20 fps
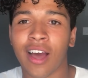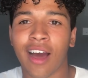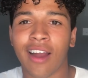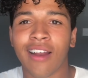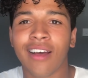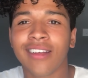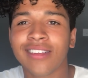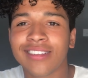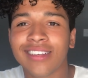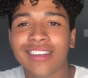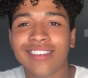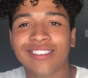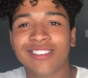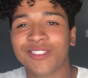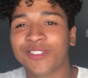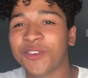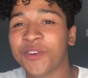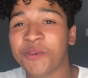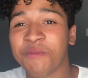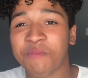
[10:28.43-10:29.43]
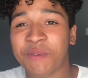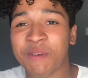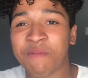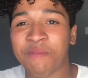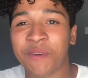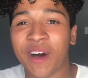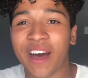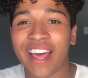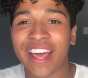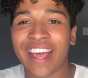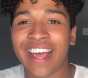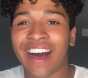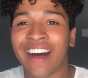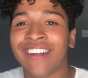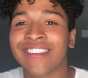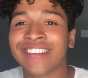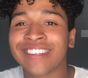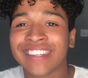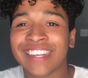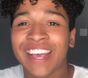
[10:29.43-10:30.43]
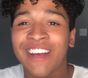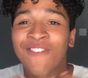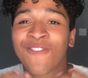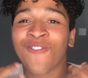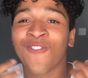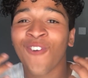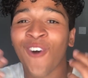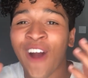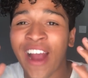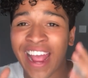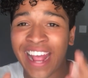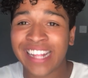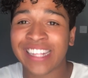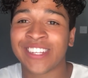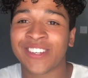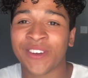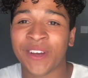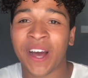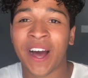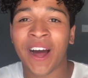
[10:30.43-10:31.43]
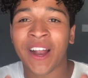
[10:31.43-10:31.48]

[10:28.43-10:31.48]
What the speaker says: I know it sounds stupid, but I just get right into it.